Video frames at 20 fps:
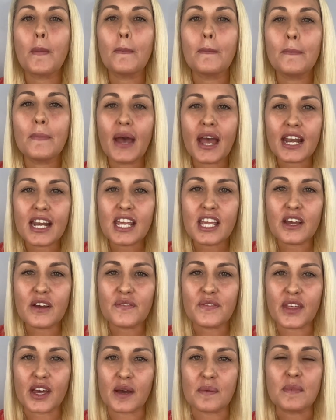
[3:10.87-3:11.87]
many
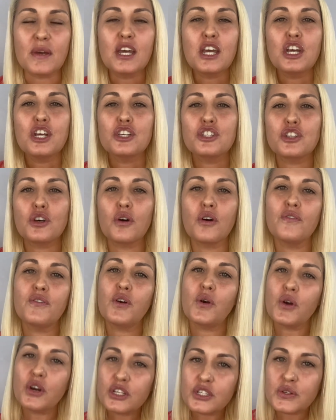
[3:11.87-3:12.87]
of them. So of
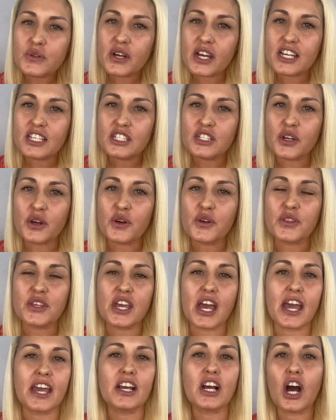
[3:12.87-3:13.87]
course you guys know the
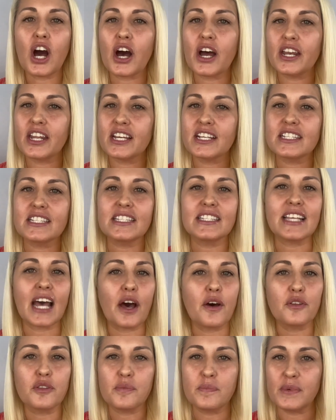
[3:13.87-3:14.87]
iconic
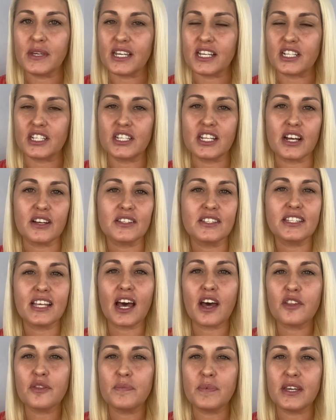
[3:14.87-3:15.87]
South Beach. Now
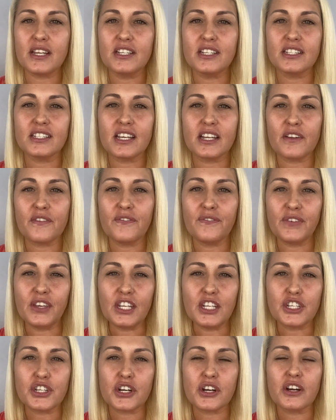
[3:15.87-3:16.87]
South Beach is gonna
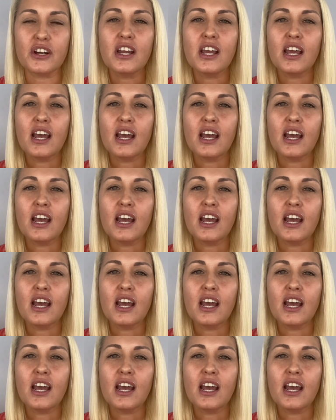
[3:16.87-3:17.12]
feature